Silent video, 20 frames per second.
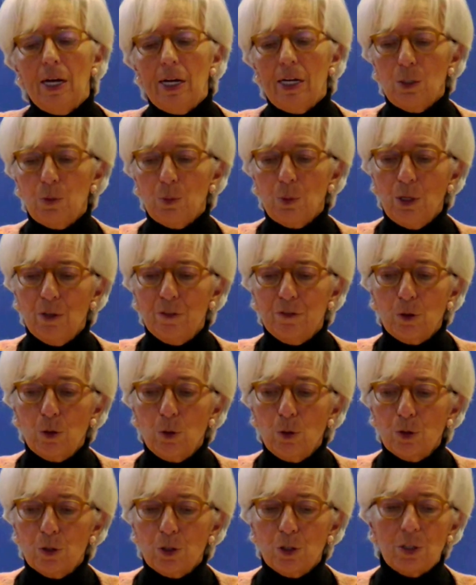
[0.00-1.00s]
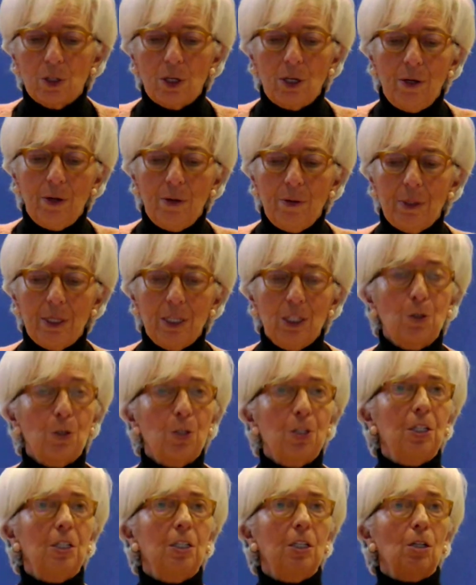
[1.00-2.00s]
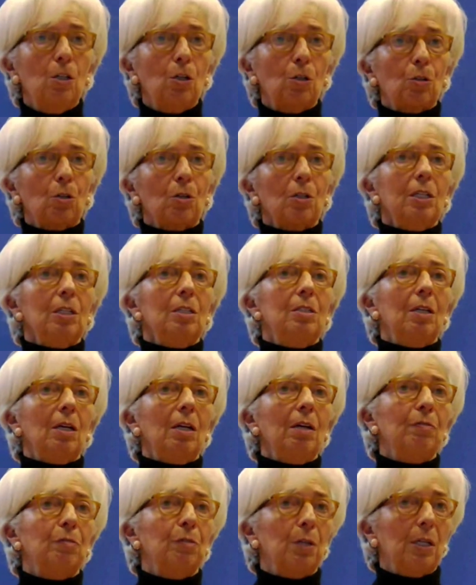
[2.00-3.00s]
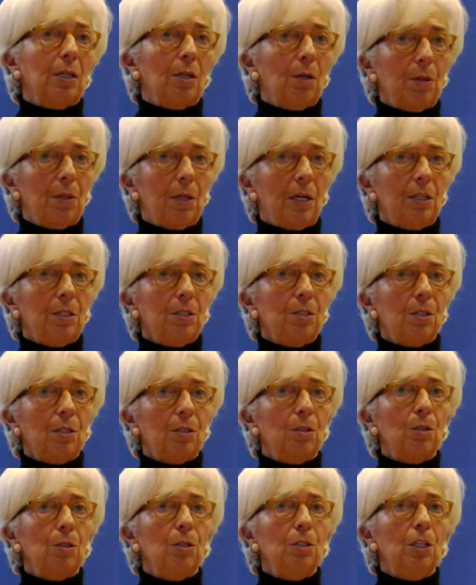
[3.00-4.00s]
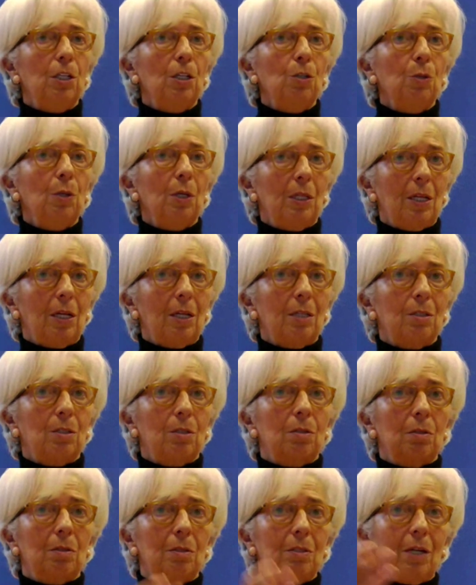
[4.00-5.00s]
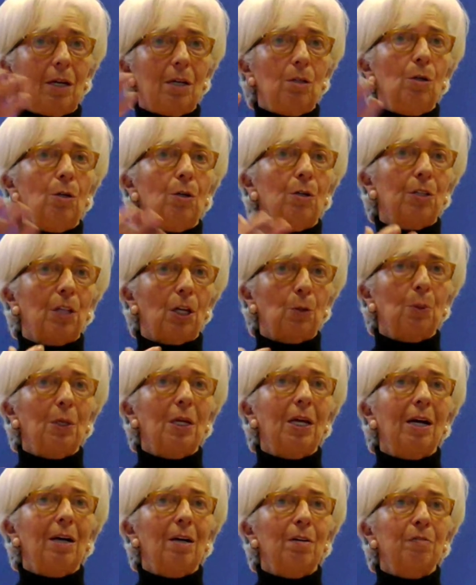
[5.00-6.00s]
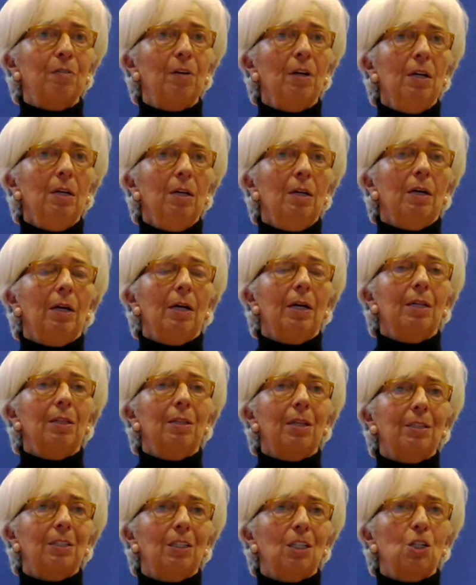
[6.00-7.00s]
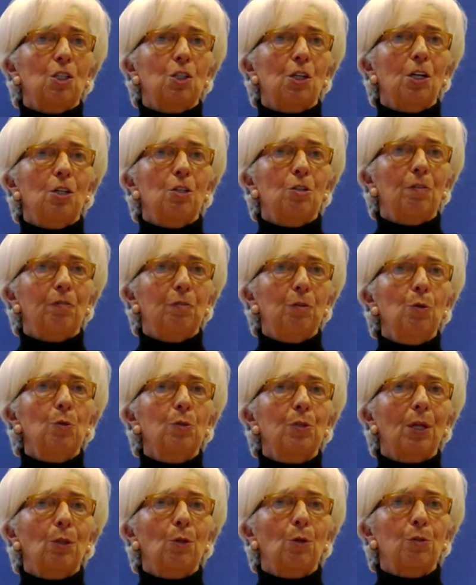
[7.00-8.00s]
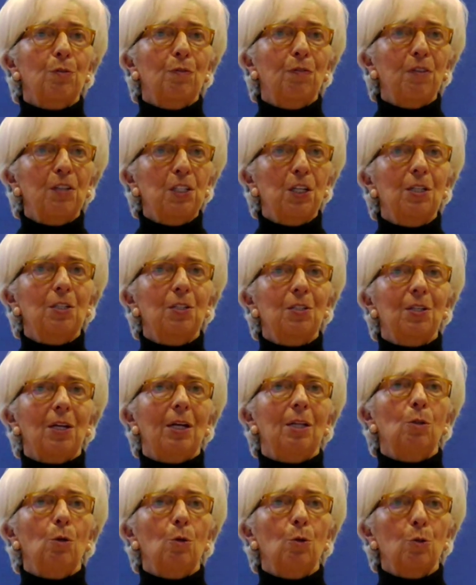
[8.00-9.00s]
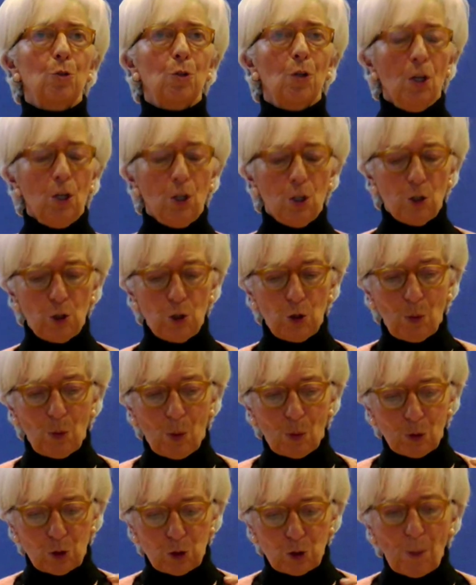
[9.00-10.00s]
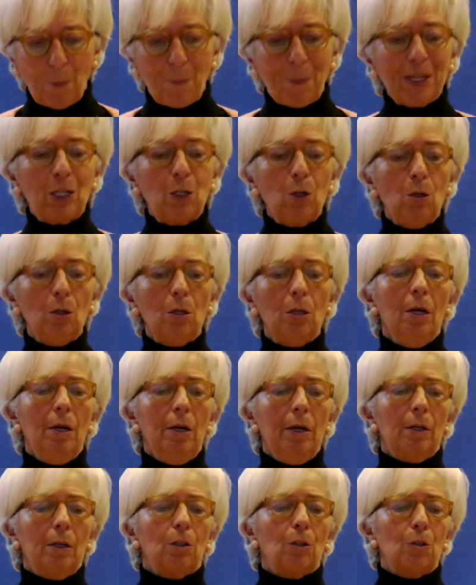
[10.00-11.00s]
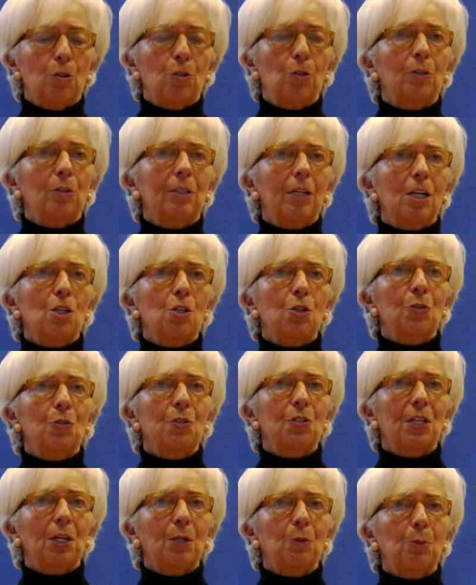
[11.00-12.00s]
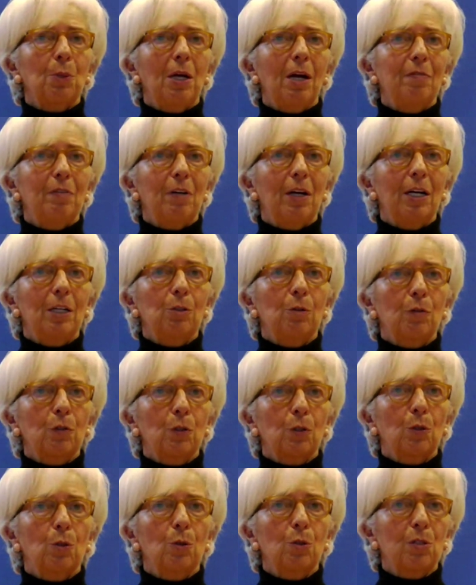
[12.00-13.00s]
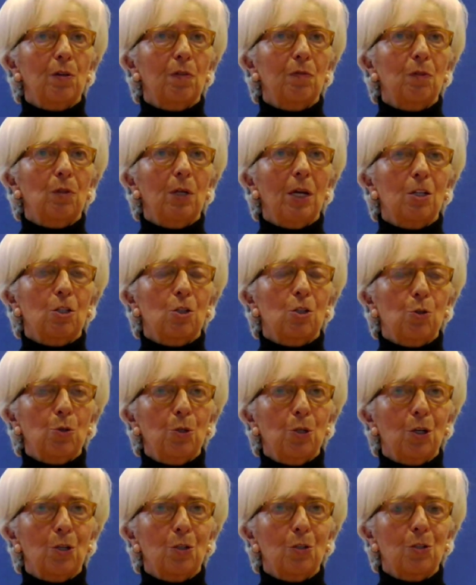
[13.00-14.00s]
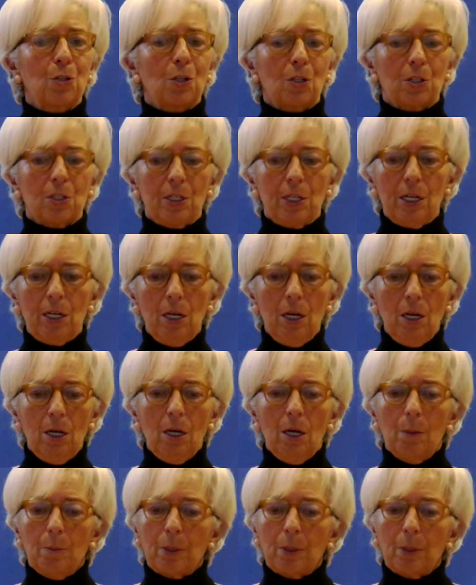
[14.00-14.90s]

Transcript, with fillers: And we're, of course, uh, interested in not only delivering on that and continuing that dialogue that we have and that exchange of views and those visits and those, you know, topical consultations that we have had over the course of the last two years, certainly.